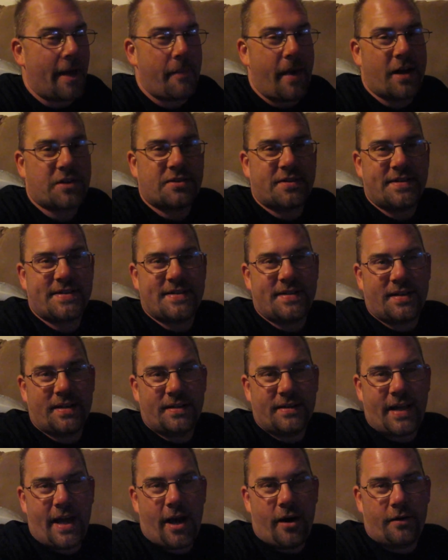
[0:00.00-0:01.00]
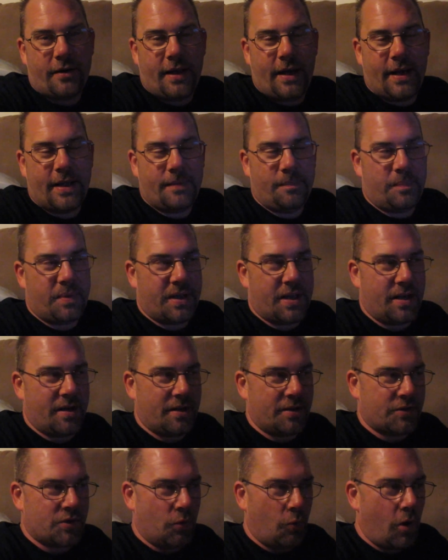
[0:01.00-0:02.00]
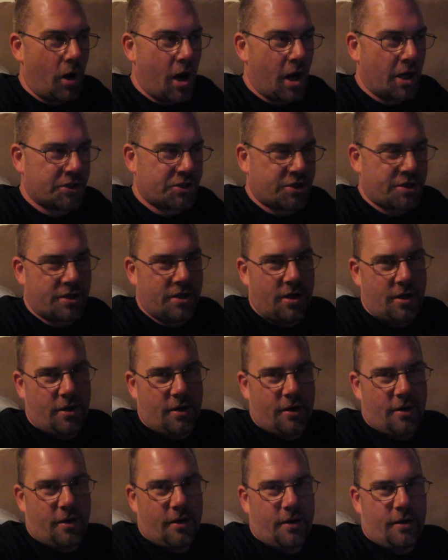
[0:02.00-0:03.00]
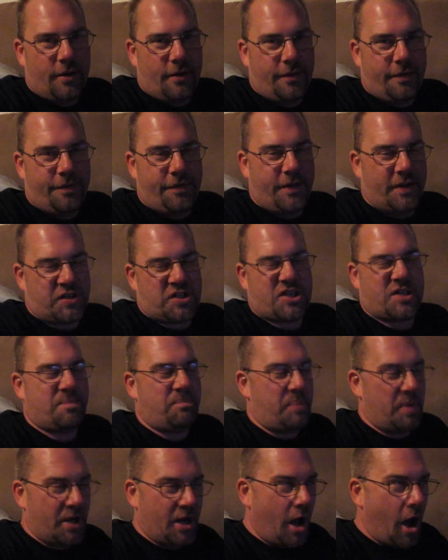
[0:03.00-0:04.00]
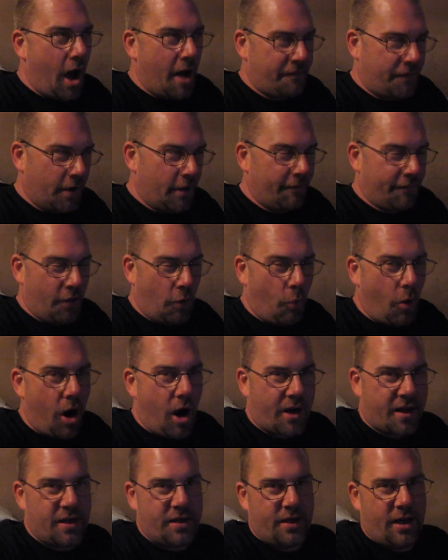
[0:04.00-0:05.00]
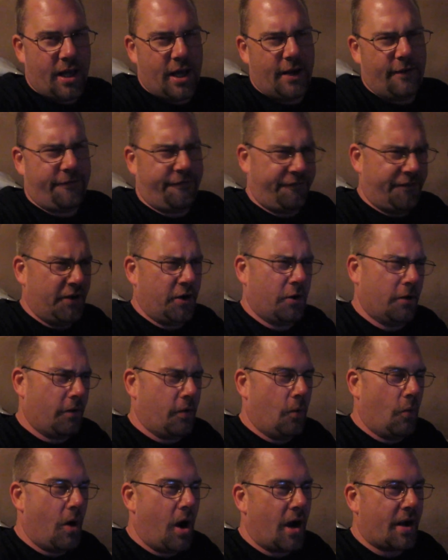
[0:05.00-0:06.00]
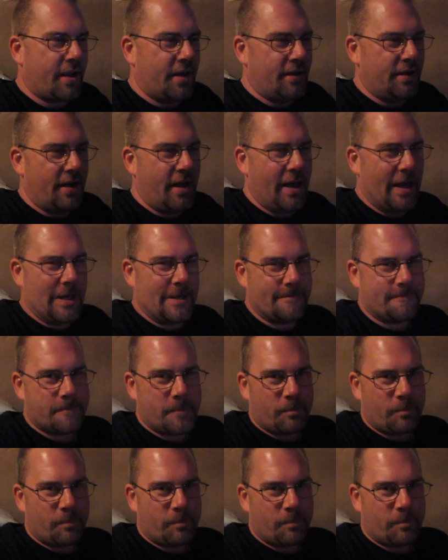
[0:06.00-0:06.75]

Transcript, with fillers: I'm actually sitting down and beginning to watch the spin-off of The Walking Dead, Fear the Walking Dead,